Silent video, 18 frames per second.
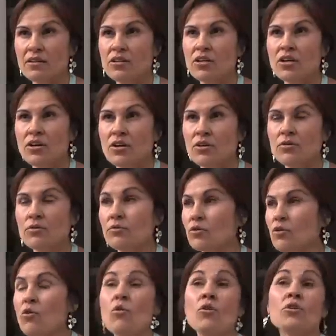you know,
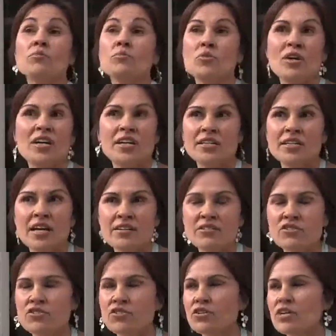cornbread
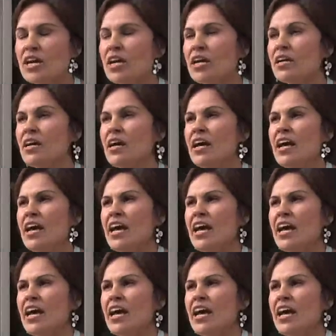yesterday.